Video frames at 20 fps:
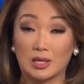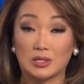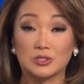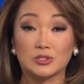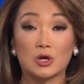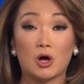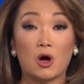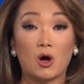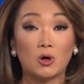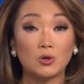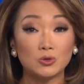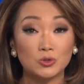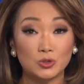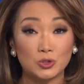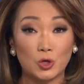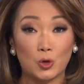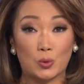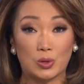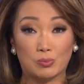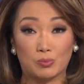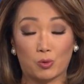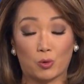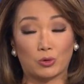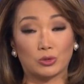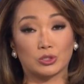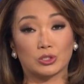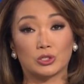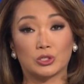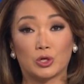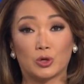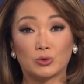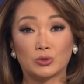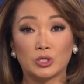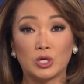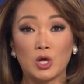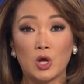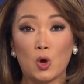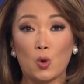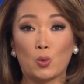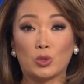It's also important to note
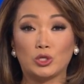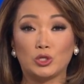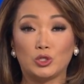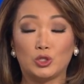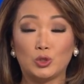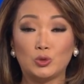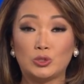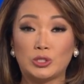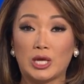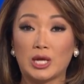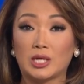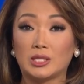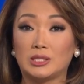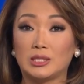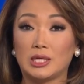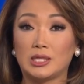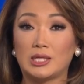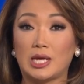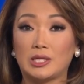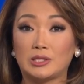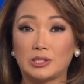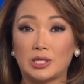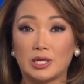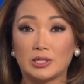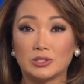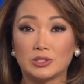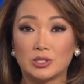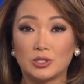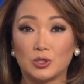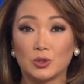when you do take a DNA test,